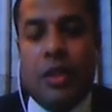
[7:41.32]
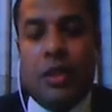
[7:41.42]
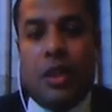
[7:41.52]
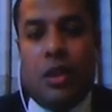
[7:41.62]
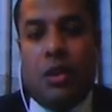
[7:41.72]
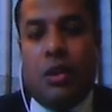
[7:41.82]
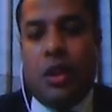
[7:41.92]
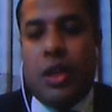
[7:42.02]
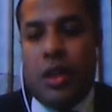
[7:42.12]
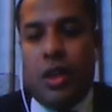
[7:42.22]

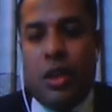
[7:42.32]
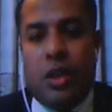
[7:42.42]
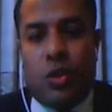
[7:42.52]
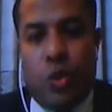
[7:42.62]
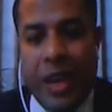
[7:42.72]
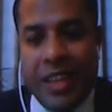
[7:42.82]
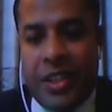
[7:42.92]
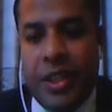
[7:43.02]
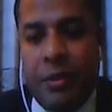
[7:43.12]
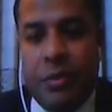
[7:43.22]
To
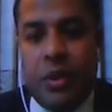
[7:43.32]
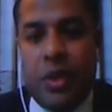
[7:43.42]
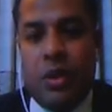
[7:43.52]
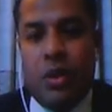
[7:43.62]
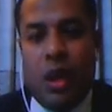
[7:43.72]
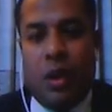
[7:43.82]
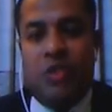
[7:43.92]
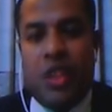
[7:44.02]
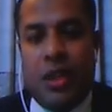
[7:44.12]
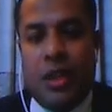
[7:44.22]
achieve the
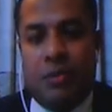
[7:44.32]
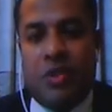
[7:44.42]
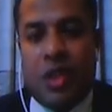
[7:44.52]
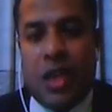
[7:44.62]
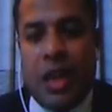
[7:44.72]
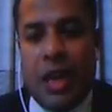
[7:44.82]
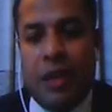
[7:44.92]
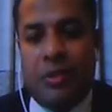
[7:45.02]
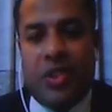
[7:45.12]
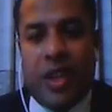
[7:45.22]
objectives, I
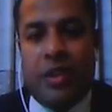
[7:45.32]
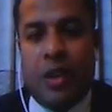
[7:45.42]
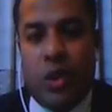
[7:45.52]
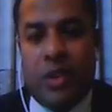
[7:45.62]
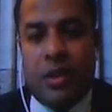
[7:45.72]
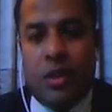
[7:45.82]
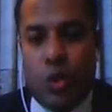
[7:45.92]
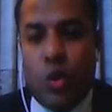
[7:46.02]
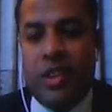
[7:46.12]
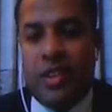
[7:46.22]
have said there is
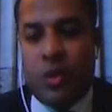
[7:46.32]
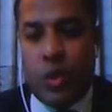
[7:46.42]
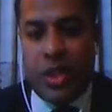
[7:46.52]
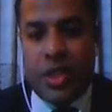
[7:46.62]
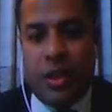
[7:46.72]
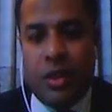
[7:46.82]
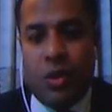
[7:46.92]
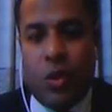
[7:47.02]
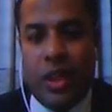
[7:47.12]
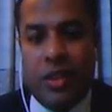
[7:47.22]
two research questions.
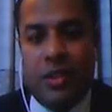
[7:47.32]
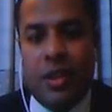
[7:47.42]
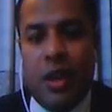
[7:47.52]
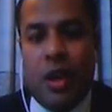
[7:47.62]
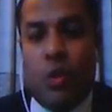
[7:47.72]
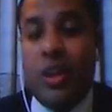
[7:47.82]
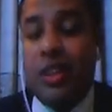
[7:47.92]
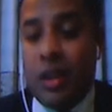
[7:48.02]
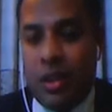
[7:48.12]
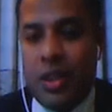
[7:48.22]
One is, what are
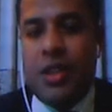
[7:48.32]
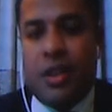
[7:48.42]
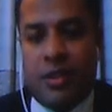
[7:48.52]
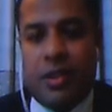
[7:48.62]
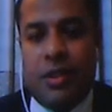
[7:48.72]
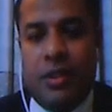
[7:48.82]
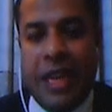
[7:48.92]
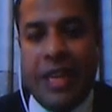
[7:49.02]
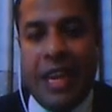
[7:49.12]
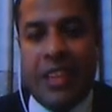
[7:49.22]
the conditions
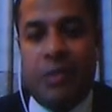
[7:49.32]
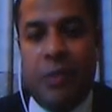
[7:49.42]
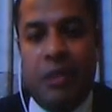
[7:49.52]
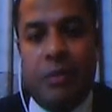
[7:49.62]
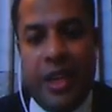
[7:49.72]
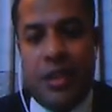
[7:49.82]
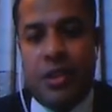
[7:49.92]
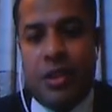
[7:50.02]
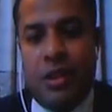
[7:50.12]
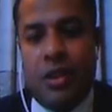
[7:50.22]
that explain
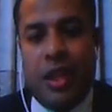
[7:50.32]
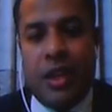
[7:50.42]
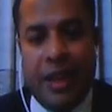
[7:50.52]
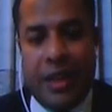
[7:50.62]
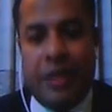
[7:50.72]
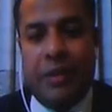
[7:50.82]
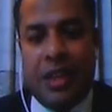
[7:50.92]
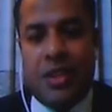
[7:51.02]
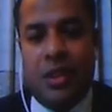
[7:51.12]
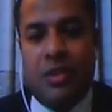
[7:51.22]
variation in collective
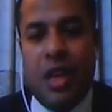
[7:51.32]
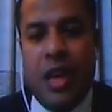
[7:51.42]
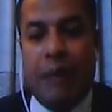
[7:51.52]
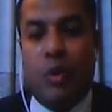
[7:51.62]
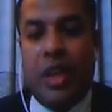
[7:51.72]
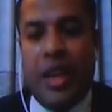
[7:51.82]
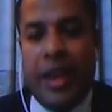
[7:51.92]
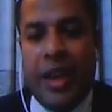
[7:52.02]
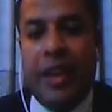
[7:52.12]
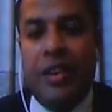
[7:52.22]
actions among the
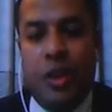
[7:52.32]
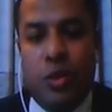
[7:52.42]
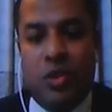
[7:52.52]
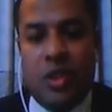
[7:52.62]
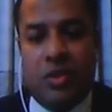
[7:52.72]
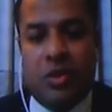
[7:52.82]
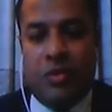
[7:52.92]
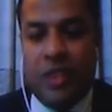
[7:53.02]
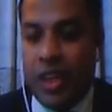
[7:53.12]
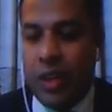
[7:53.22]
end users of
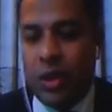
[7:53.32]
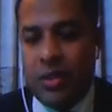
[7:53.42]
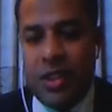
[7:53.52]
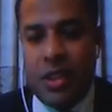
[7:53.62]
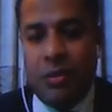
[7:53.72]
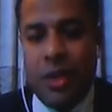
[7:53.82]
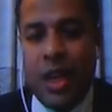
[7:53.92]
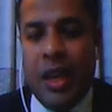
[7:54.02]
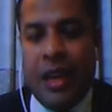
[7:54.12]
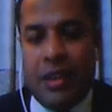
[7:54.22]
drinking water system?
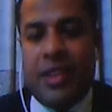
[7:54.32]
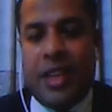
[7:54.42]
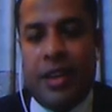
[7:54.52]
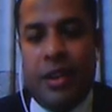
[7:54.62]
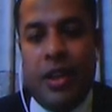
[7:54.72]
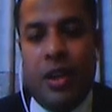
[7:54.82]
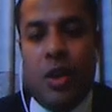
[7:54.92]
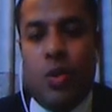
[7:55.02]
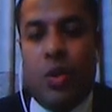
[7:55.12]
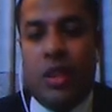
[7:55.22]
And secondly,
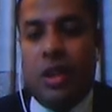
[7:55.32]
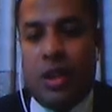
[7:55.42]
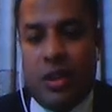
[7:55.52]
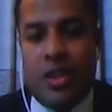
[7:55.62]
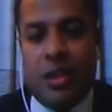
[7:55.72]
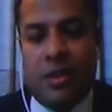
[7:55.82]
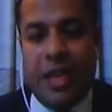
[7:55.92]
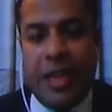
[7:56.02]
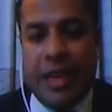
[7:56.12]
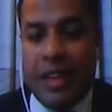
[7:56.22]
what are the conditions
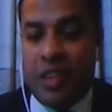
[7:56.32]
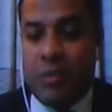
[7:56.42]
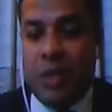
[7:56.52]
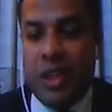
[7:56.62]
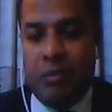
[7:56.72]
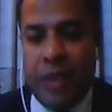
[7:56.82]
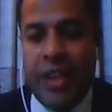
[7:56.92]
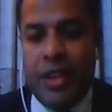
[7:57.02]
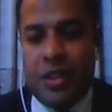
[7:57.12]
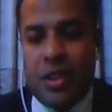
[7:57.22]
that explain
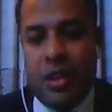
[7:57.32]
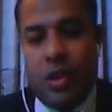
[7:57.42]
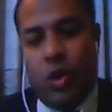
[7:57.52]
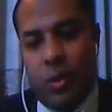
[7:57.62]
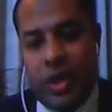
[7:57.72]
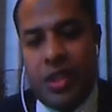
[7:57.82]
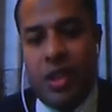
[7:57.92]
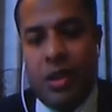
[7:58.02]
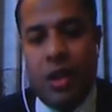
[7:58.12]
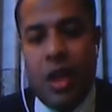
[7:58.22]
variation in
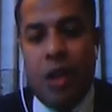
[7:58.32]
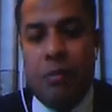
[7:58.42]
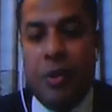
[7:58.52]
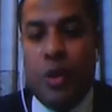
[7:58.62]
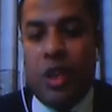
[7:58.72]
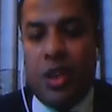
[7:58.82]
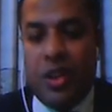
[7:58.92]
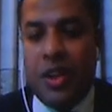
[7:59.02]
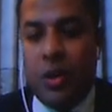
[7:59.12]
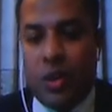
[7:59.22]
collaboration between the
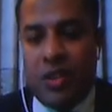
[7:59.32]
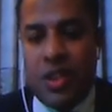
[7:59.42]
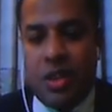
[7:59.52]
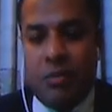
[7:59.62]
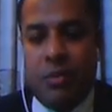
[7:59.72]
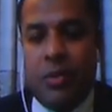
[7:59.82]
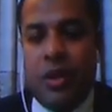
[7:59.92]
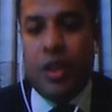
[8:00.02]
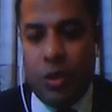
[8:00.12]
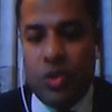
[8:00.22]
drinking water system
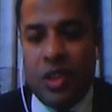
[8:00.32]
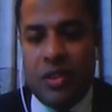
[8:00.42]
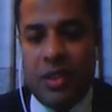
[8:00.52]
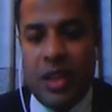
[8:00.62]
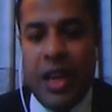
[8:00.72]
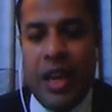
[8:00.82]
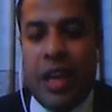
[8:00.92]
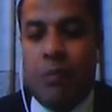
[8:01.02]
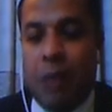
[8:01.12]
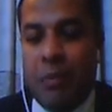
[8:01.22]
users
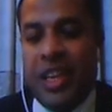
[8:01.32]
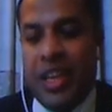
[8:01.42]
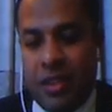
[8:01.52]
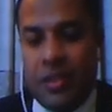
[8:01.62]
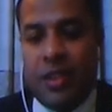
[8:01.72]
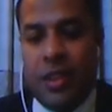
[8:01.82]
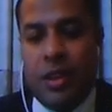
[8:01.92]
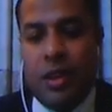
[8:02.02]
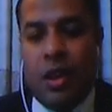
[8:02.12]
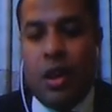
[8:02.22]
and public agency
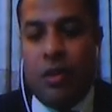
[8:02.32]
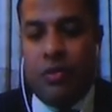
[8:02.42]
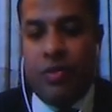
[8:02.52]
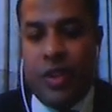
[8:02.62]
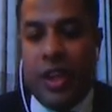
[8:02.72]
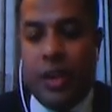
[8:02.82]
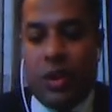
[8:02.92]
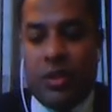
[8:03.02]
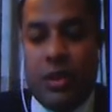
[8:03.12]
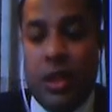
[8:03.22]
of drinking
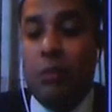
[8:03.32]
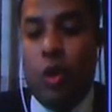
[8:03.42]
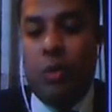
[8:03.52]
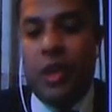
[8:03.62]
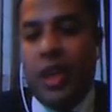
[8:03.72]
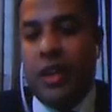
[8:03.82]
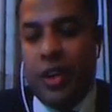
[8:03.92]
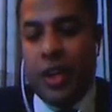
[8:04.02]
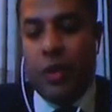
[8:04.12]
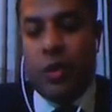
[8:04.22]
water involved in
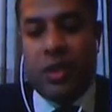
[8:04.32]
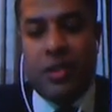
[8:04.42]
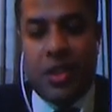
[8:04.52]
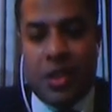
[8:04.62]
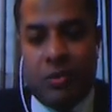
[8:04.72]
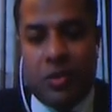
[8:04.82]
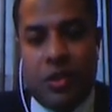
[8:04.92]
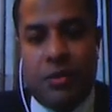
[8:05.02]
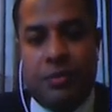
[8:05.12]
drinking water systems?